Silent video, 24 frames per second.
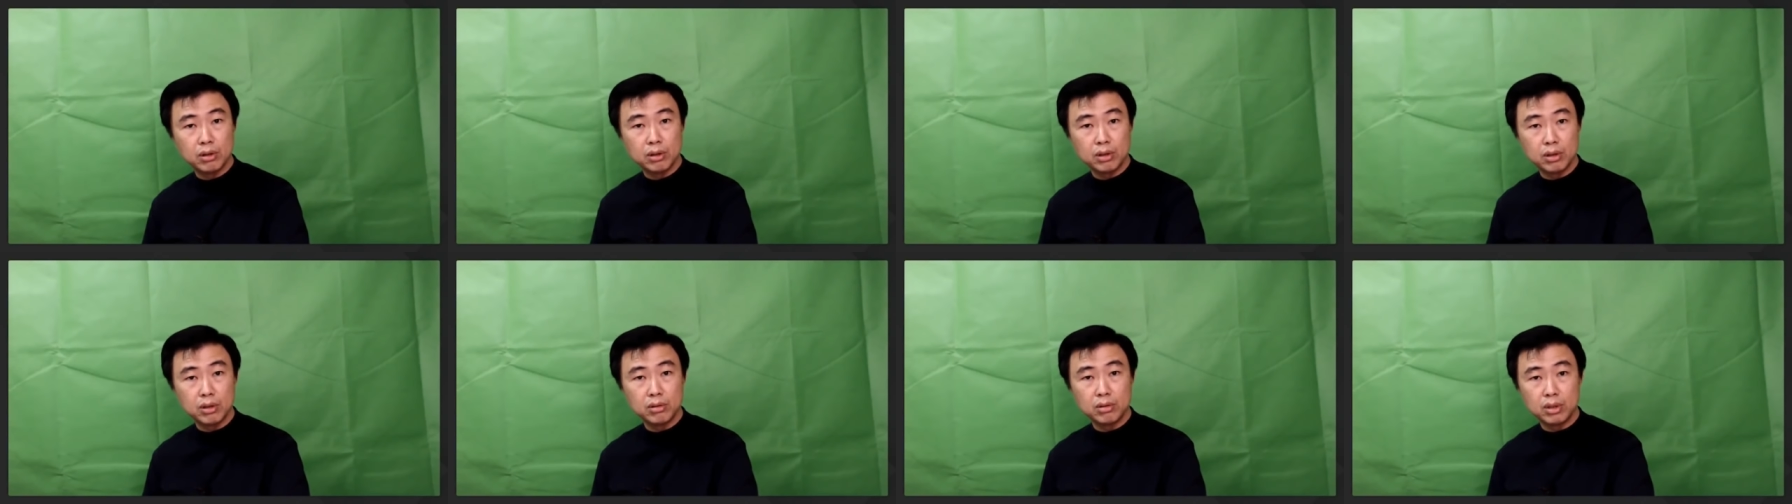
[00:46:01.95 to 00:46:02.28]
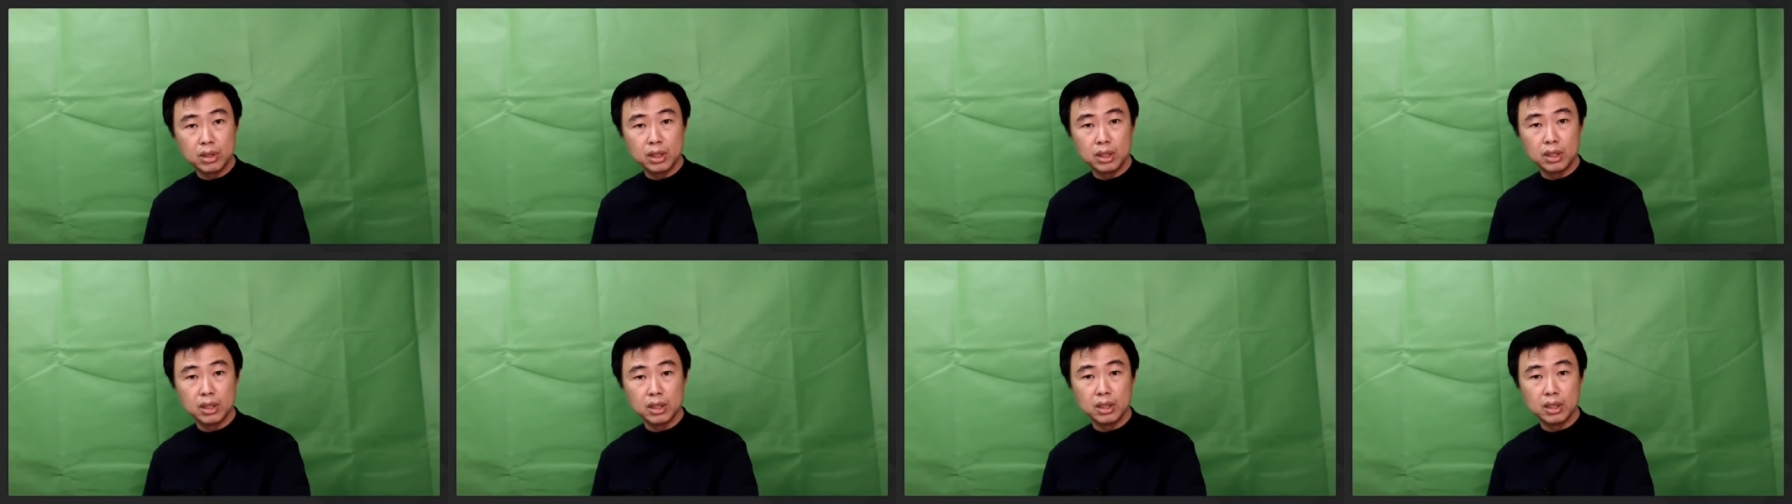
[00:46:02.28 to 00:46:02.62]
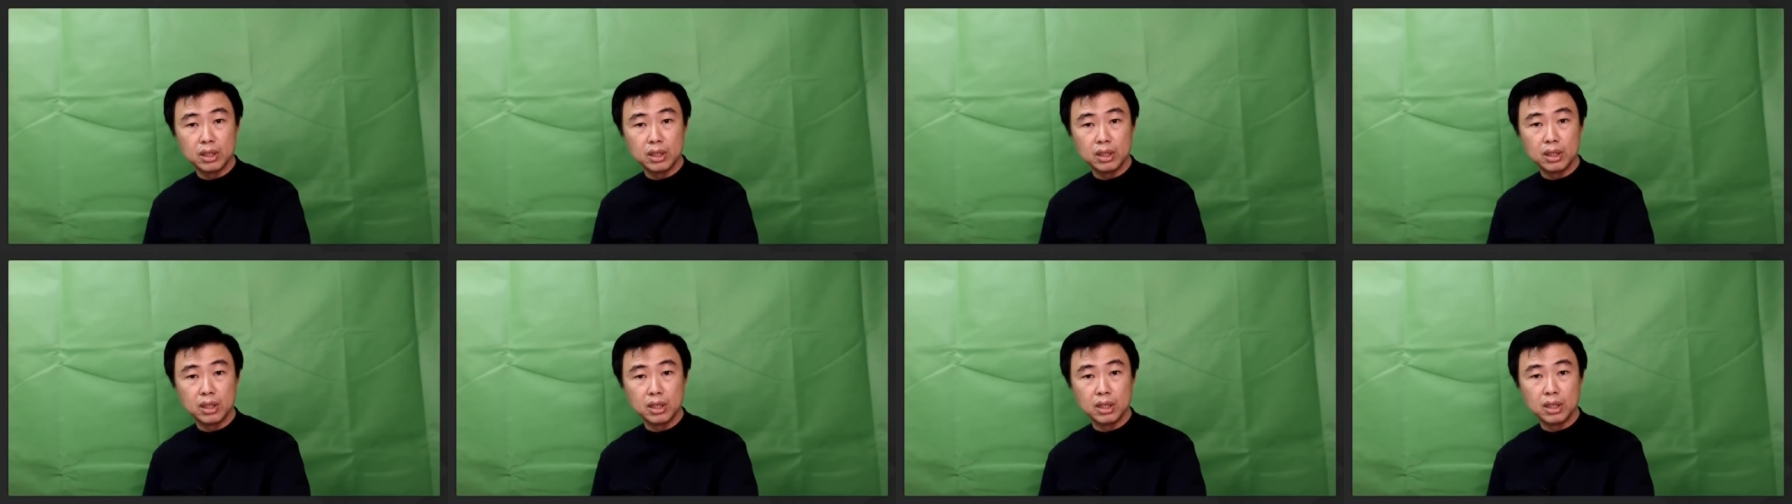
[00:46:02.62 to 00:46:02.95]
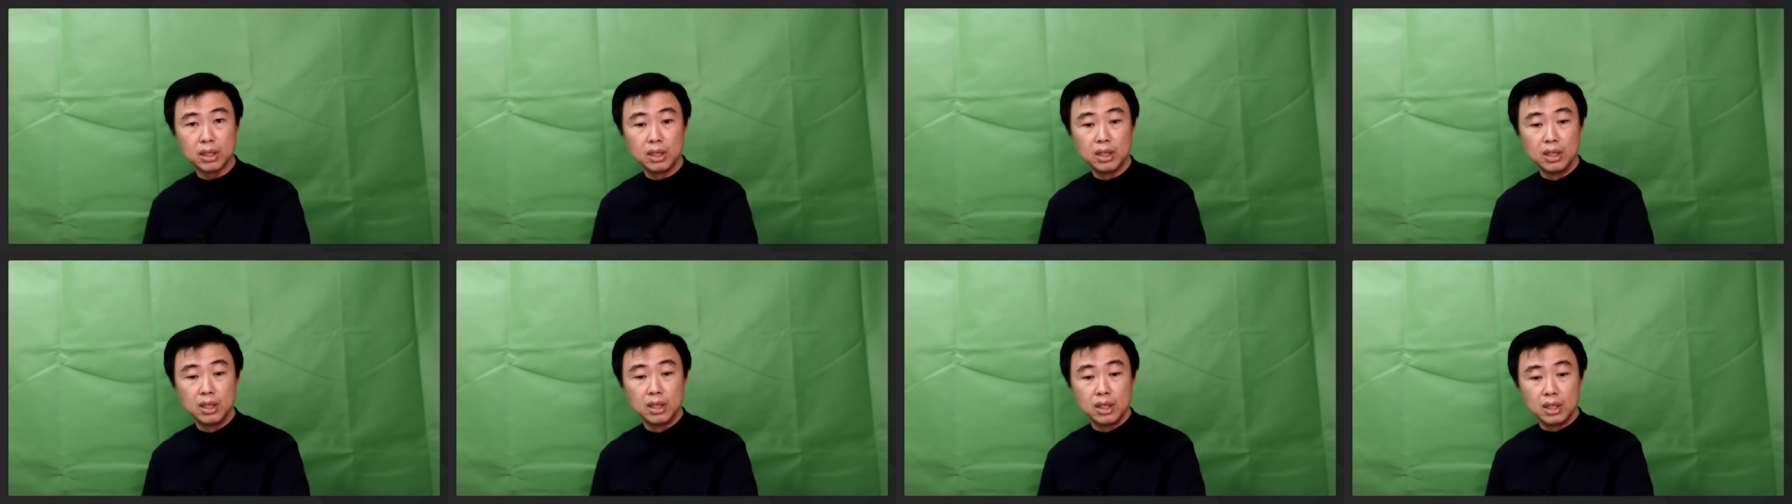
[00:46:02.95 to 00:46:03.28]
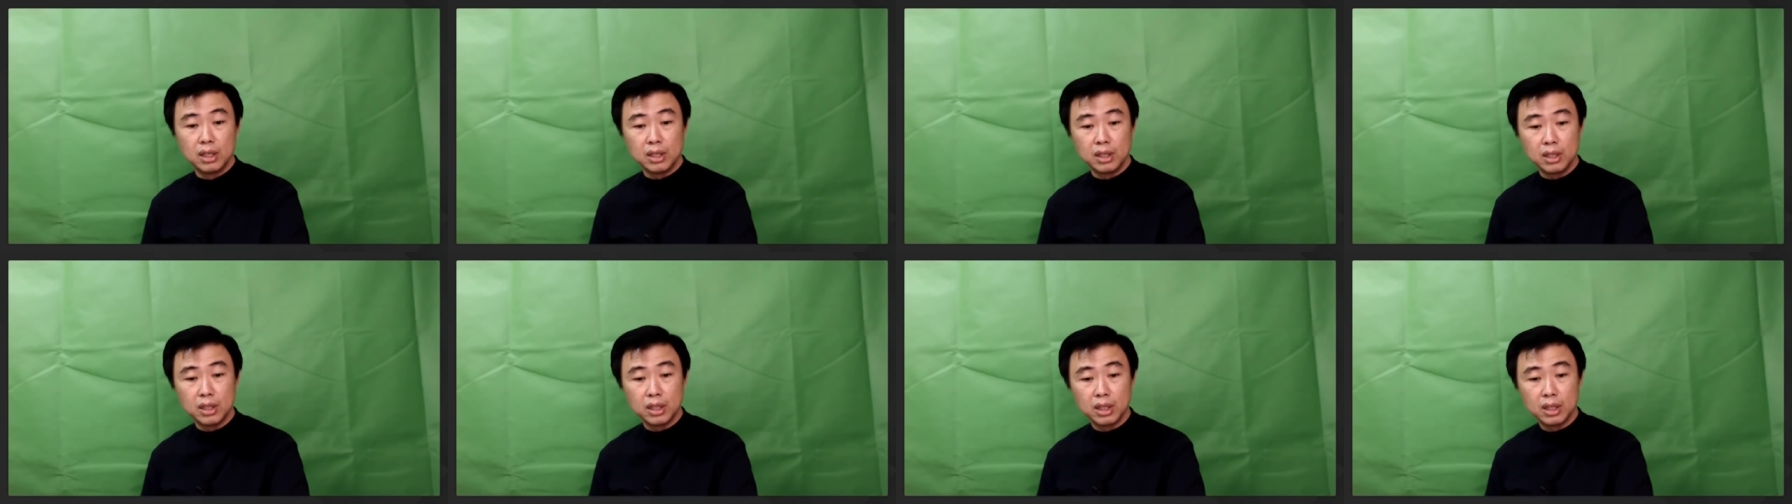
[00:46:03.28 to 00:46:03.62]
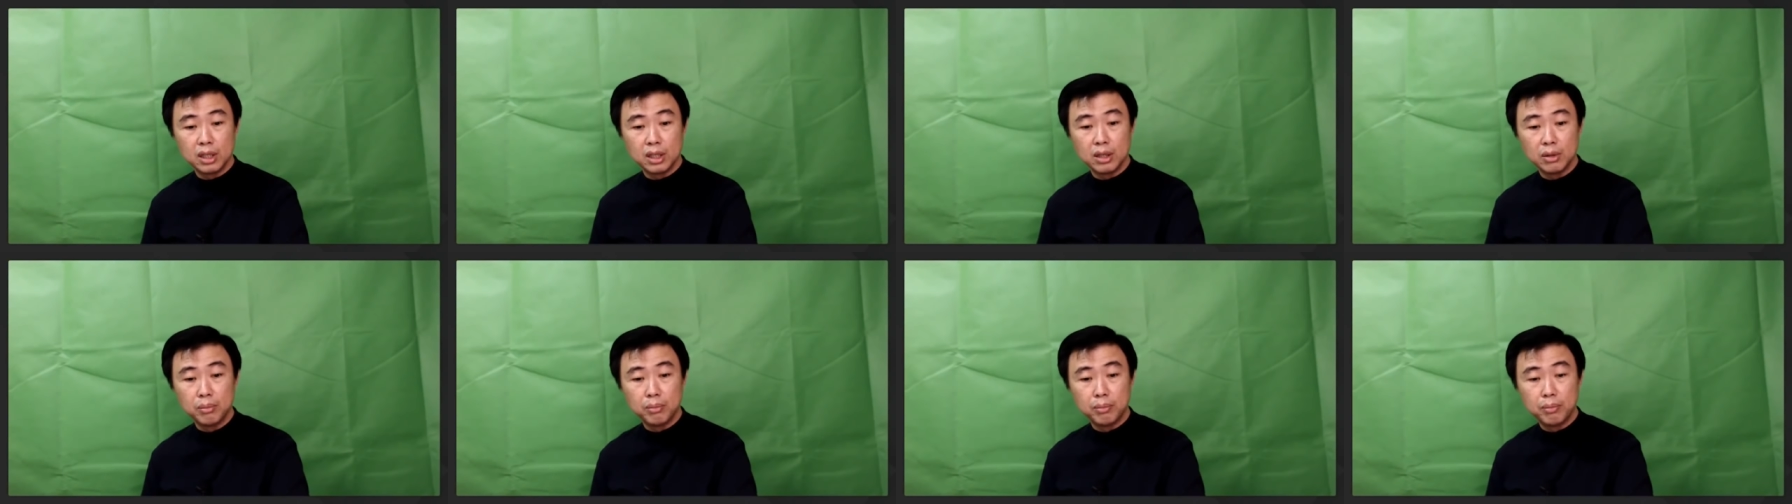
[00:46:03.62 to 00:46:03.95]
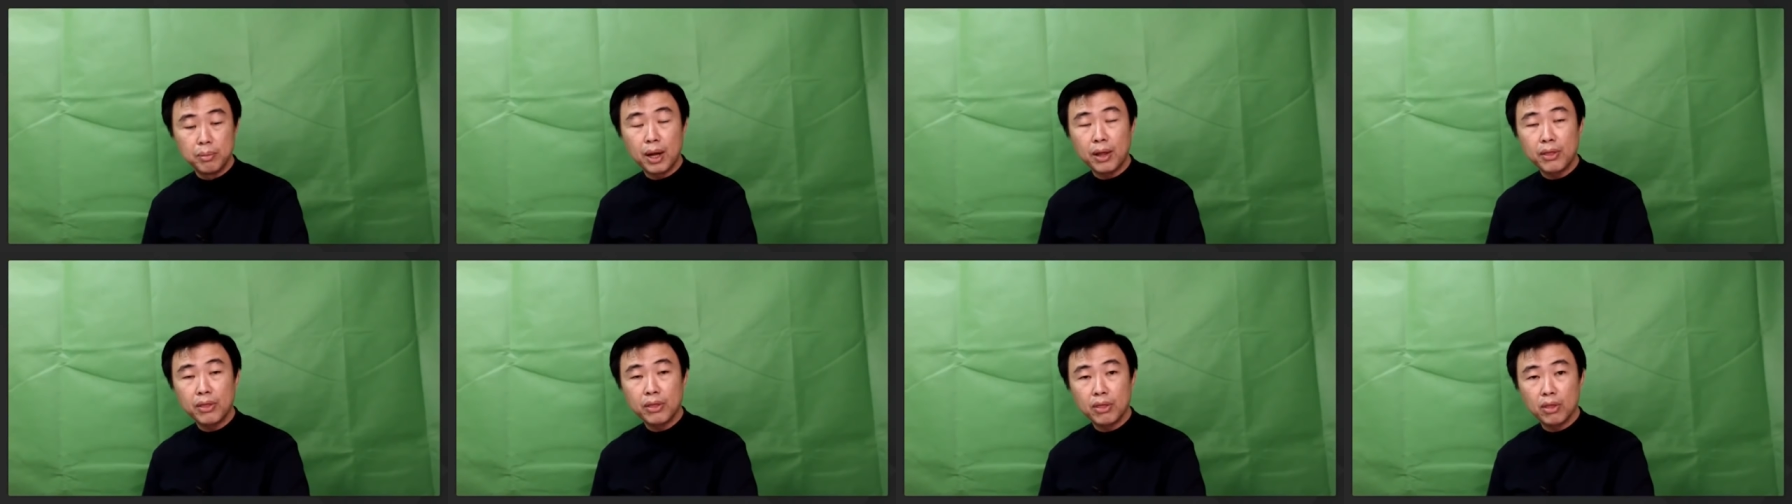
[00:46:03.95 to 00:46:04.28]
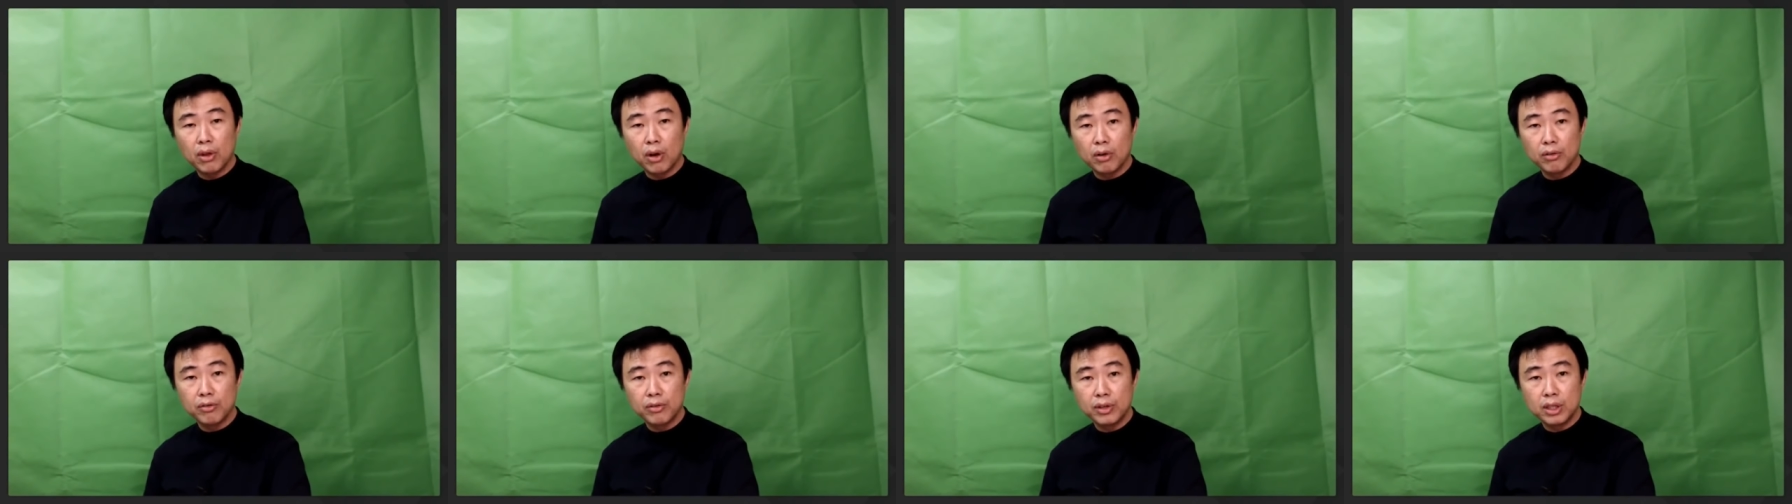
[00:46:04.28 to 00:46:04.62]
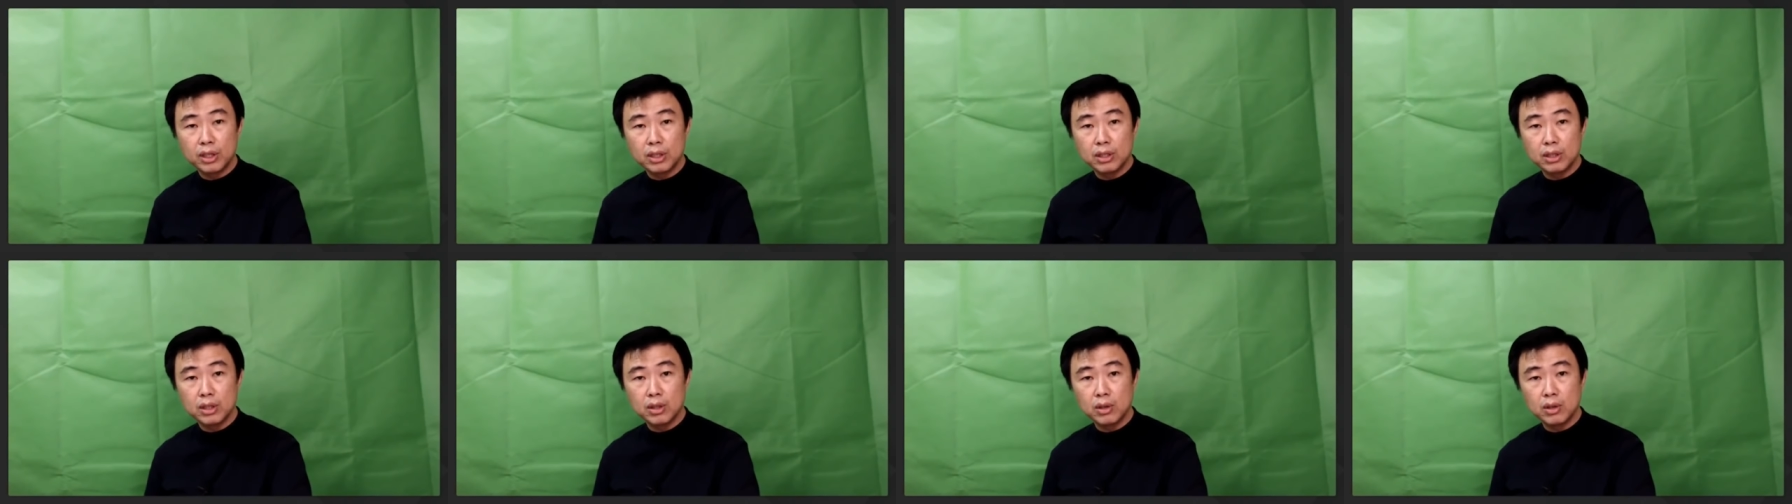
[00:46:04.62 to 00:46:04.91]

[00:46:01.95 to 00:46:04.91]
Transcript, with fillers: You know the the month of it.